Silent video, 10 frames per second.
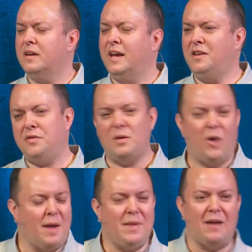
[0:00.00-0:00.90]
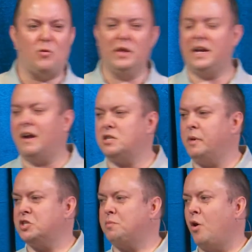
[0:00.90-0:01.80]
And you think, well, I'm not really cut out to
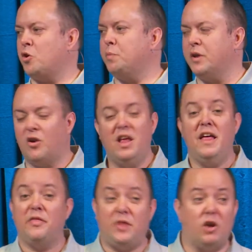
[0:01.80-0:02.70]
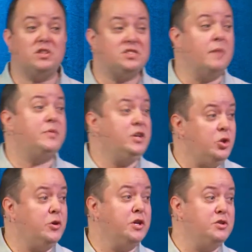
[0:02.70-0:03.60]
be a small group leader. There's something
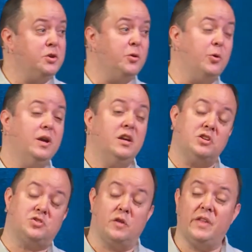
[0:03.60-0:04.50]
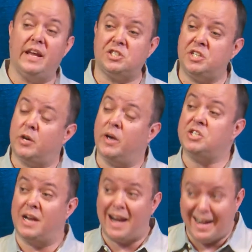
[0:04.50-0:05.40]
you could do to serve the next
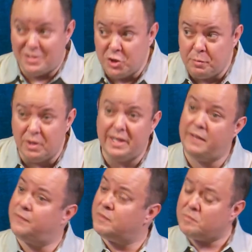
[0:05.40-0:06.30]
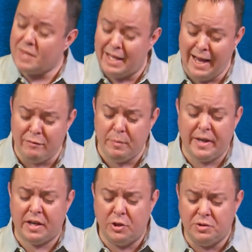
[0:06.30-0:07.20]
generation. And I do believe
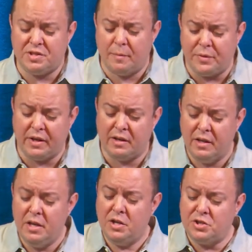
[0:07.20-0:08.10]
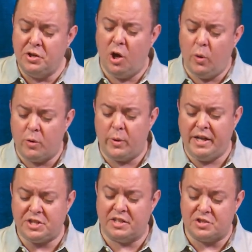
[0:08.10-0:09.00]
everybody can do something to know and
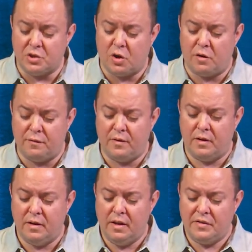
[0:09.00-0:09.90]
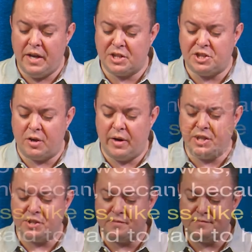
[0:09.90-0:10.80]
reach and serve the next
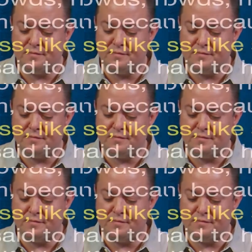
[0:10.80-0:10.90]
generation.